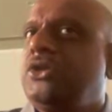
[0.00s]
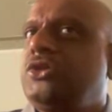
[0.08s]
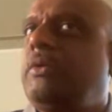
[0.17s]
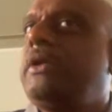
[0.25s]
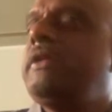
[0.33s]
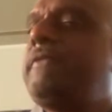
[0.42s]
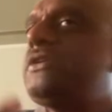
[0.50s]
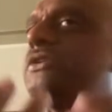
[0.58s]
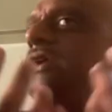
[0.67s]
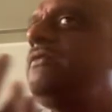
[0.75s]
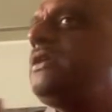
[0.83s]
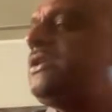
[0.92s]
So what is the first
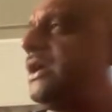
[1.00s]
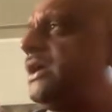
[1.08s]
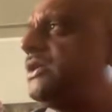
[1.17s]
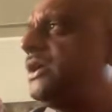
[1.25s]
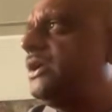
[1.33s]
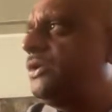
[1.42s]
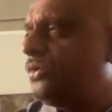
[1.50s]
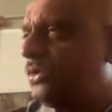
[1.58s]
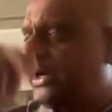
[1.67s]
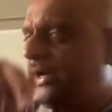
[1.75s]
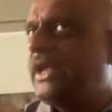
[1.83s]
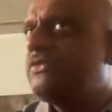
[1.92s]
investigation? Do
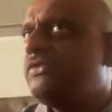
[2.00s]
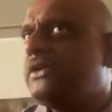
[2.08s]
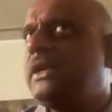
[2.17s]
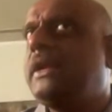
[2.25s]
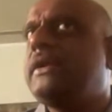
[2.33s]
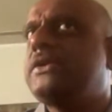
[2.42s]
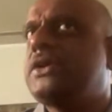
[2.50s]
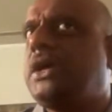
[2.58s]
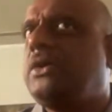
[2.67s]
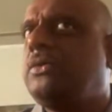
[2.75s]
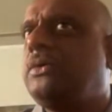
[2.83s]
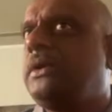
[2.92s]
the transvaginal
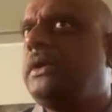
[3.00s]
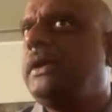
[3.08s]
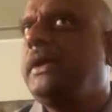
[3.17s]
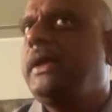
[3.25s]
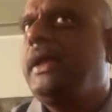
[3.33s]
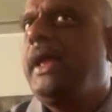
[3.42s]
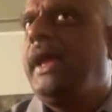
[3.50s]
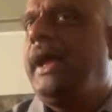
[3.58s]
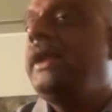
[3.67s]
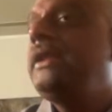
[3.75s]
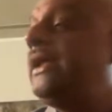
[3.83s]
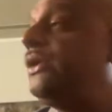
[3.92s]
ultrasound
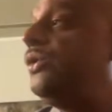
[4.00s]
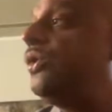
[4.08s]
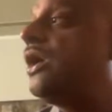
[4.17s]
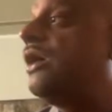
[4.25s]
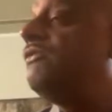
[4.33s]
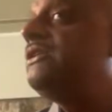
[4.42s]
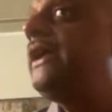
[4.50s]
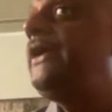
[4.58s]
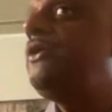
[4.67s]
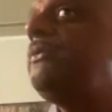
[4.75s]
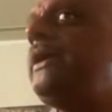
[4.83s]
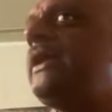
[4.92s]
and then look how is the
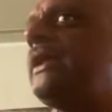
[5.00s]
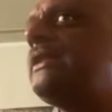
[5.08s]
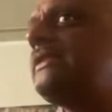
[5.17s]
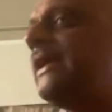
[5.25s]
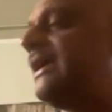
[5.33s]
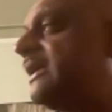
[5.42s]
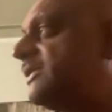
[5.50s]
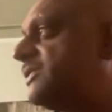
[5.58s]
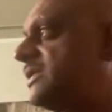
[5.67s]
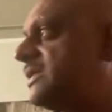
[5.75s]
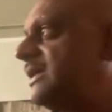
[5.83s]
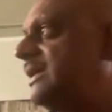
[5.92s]
endometrial
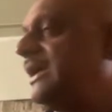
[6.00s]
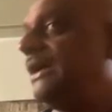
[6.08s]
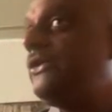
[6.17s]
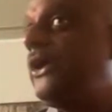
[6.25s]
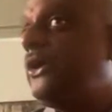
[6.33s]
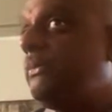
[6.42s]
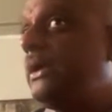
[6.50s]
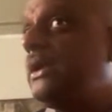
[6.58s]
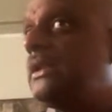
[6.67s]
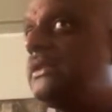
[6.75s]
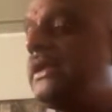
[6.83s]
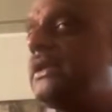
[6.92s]
thickness. If the
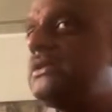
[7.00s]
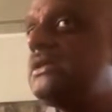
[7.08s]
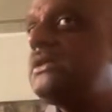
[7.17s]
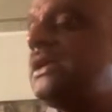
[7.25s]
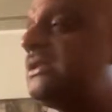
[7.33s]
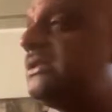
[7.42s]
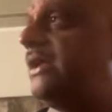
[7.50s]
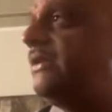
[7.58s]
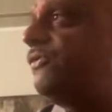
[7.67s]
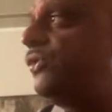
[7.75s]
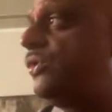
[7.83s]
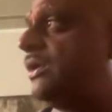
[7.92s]
endometrial thickness is less than
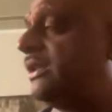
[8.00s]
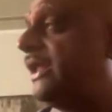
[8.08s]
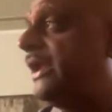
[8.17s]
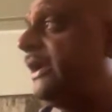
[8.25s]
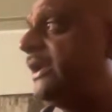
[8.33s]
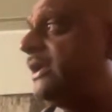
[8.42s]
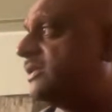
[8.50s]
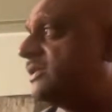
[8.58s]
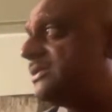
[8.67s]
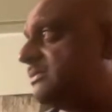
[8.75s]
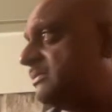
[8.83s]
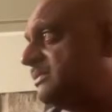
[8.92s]
4, then it
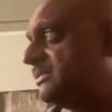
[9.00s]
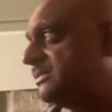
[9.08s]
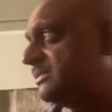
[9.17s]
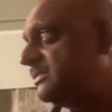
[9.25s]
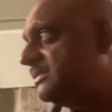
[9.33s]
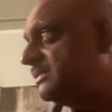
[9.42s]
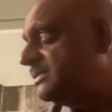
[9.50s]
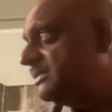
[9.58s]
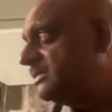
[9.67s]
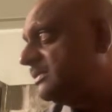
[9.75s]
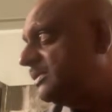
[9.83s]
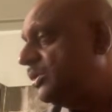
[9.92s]
is
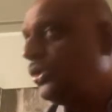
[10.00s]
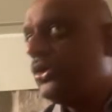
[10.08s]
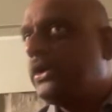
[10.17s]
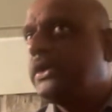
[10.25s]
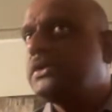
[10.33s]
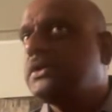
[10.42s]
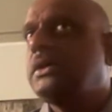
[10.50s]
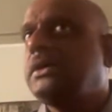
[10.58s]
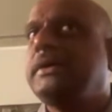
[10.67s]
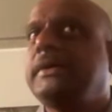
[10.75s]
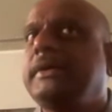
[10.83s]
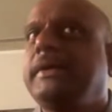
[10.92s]
low risk.
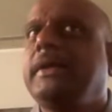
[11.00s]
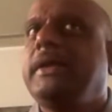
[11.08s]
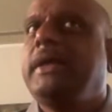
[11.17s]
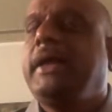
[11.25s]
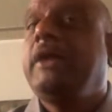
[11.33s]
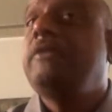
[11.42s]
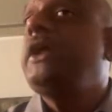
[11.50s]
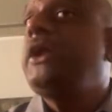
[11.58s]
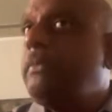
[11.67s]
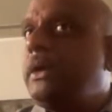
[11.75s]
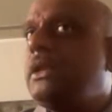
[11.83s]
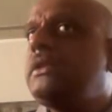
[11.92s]
If the
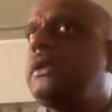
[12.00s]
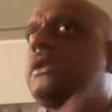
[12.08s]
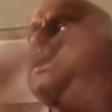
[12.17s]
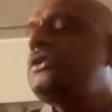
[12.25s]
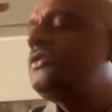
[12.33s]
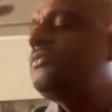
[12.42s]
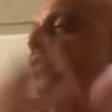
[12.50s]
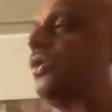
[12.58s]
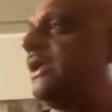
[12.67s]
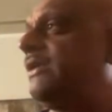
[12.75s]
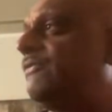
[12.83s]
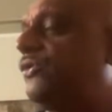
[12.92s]
endometrial thickness is more
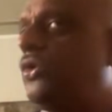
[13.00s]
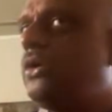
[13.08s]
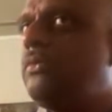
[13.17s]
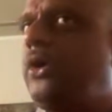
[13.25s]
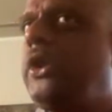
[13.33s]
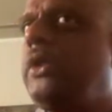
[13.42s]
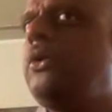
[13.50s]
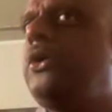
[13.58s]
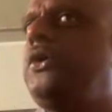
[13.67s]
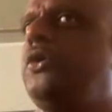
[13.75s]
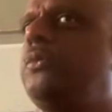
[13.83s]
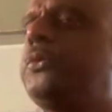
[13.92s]
than 4, what do you want to do?